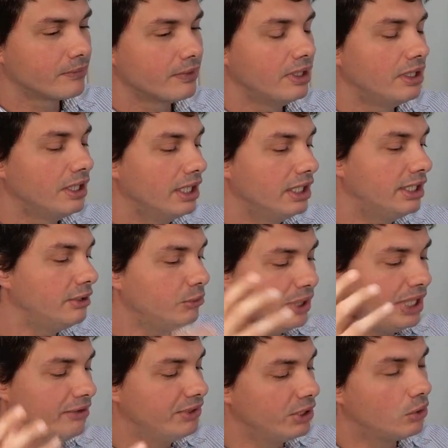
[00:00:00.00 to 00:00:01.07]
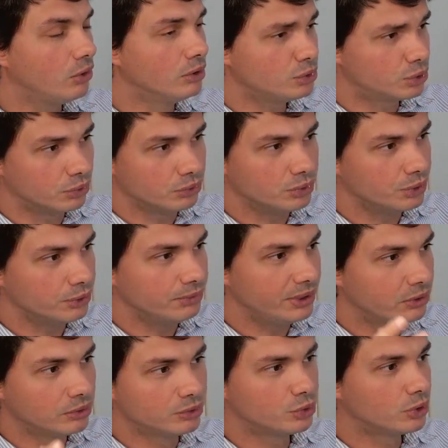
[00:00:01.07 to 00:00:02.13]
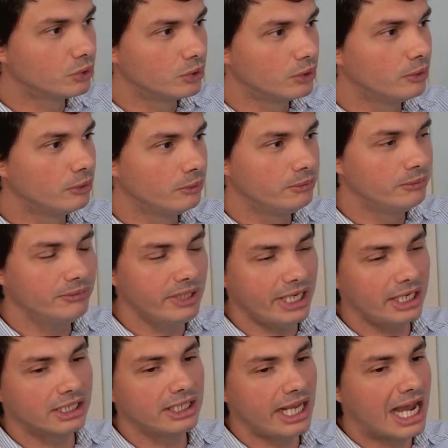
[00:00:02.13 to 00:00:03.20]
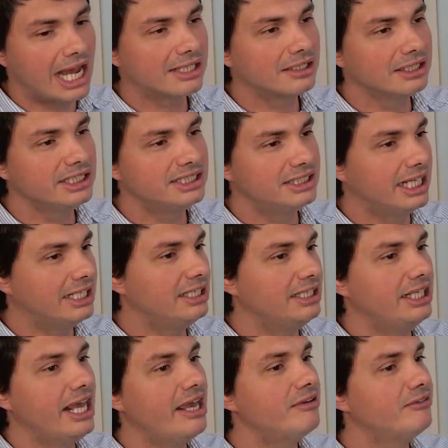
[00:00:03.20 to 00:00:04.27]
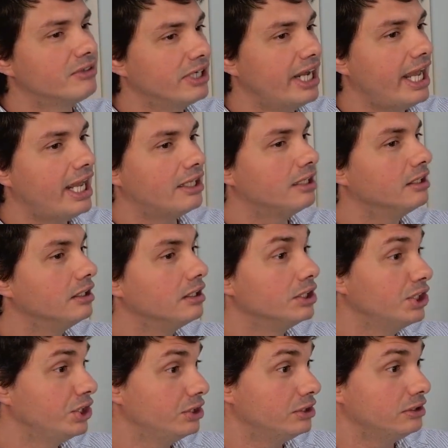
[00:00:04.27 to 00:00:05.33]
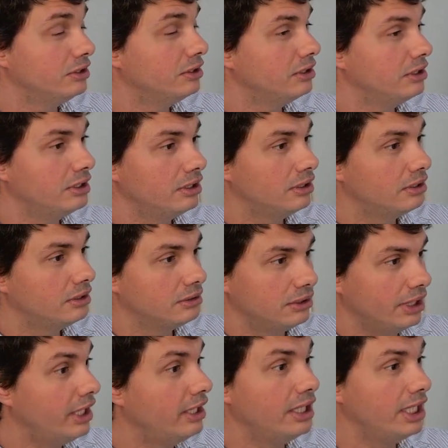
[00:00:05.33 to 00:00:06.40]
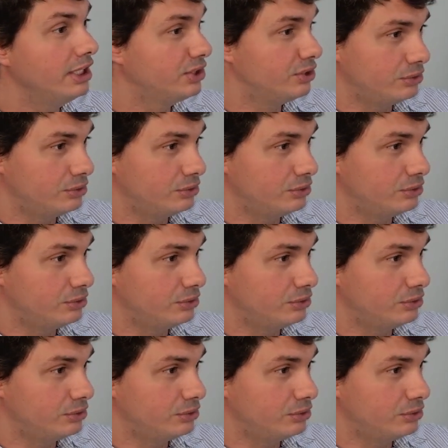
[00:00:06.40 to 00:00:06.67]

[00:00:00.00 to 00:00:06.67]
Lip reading: And then we have the control group. The control group, they are the athletes that never had concussion in history.